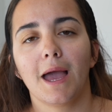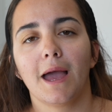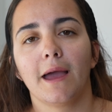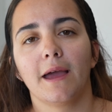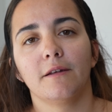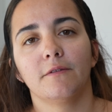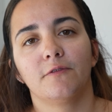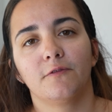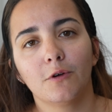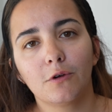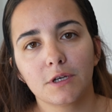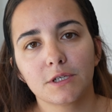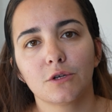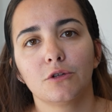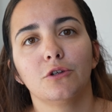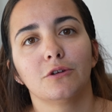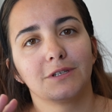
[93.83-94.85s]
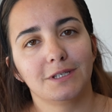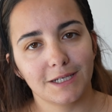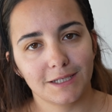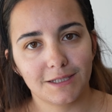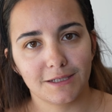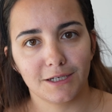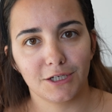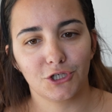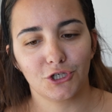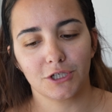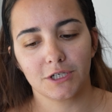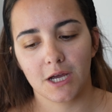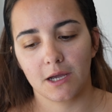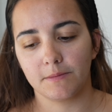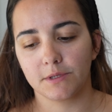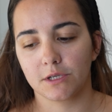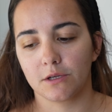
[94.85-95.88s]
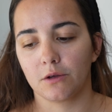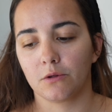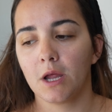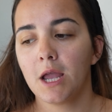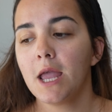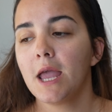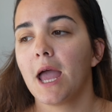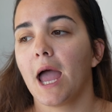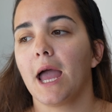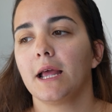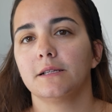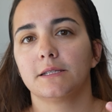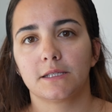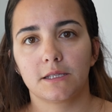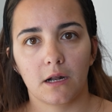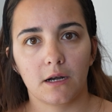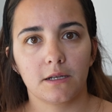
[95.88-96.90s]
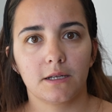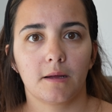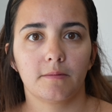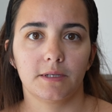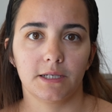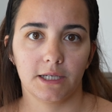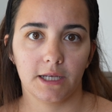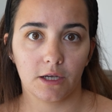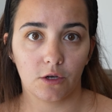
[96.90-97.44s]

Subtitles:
and focus on your destination time zone and start adapting